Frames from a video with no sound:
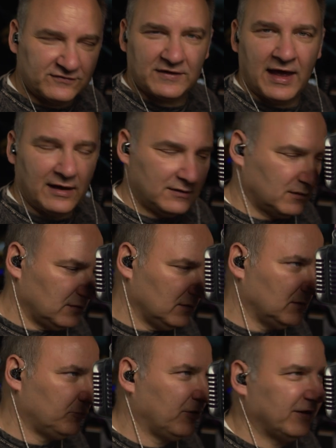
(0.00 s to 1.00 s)
got
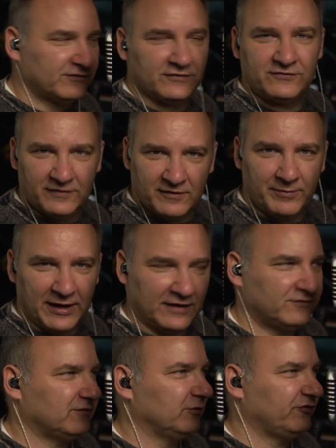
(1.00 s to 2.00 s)
presence in the
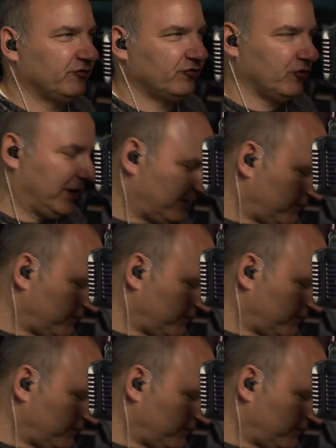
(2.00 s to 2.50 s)
bass, which is a great